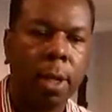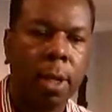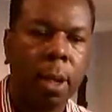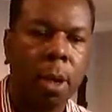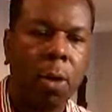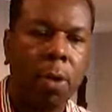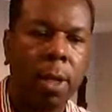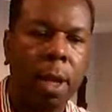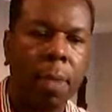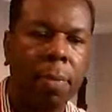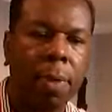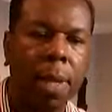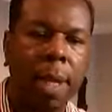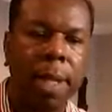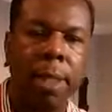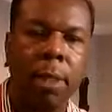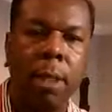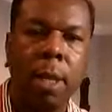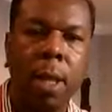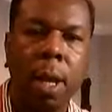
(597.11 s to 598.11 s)
Hold in
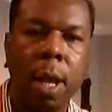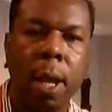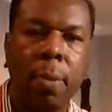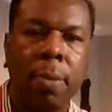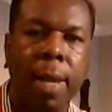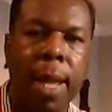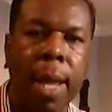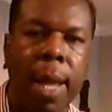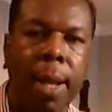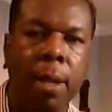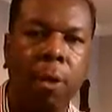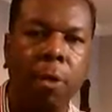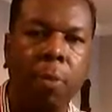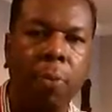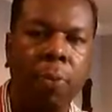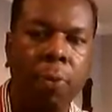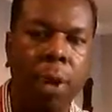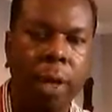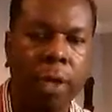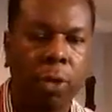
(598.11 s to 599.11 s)
place, apply a little
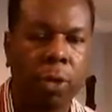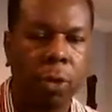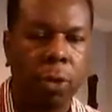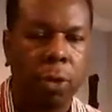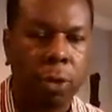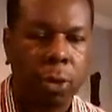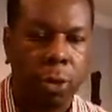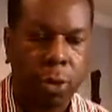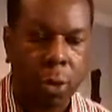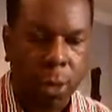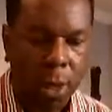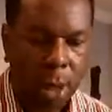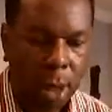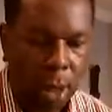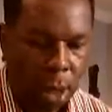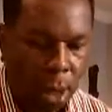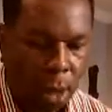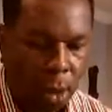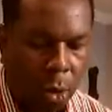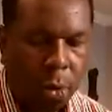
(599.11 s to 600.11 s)
pressure.
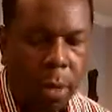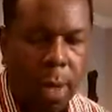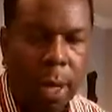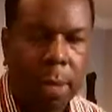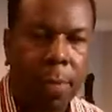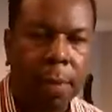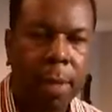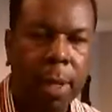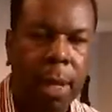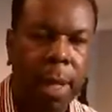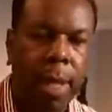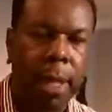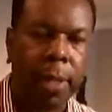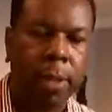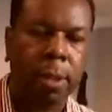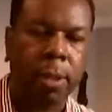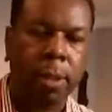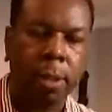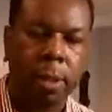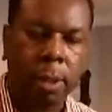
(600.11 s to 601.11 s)
Hold in
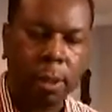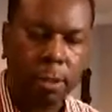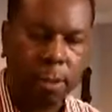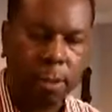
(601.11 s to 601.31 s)
place.